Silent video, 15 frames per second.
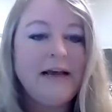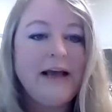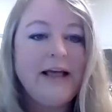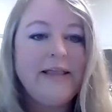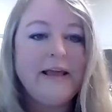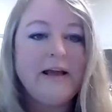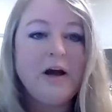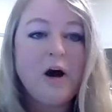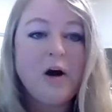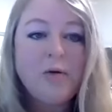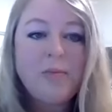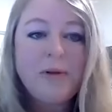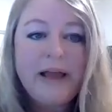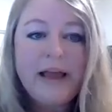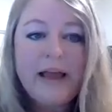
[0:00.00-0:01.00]
And they
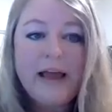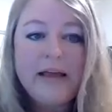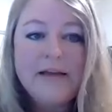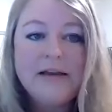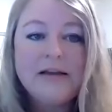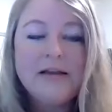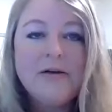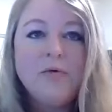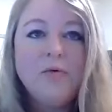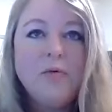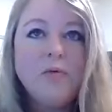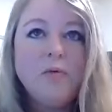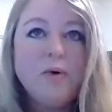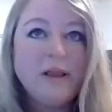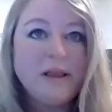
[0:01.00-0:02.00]
co-planned
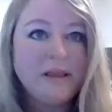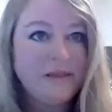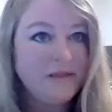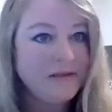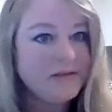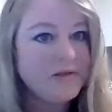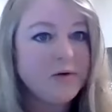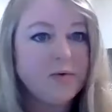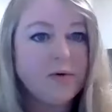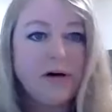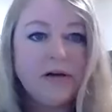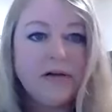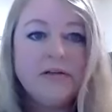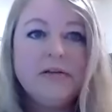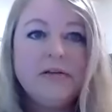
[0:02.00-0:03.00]
with the
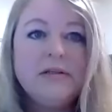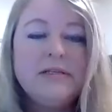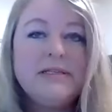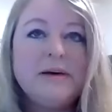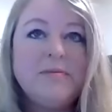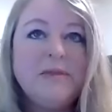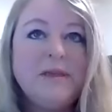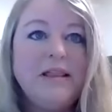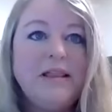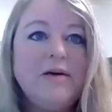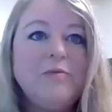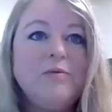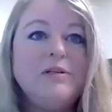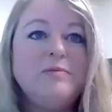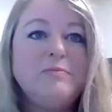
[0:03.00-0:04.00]
school something that
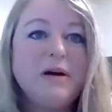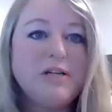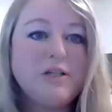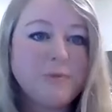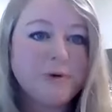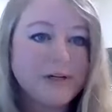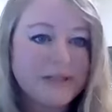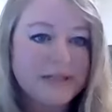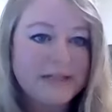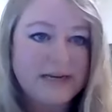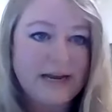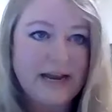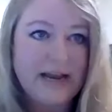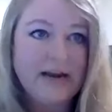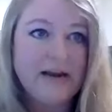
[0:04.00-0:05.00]
was much more
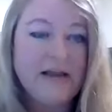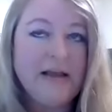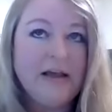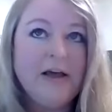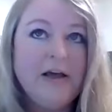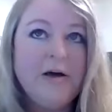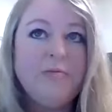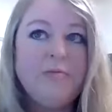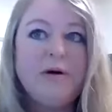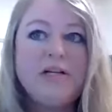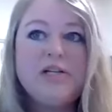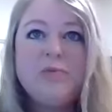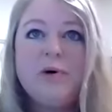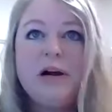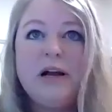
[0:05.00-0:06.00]
sustained,
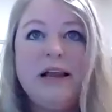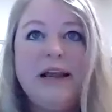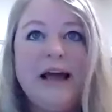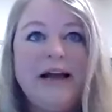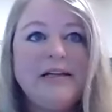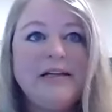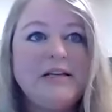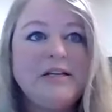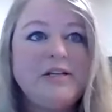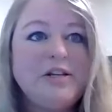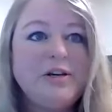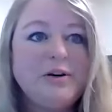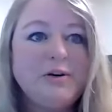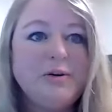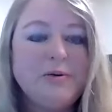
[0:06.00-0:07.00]
much more connected
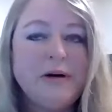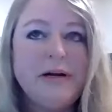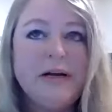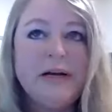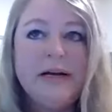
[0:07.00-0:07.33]
to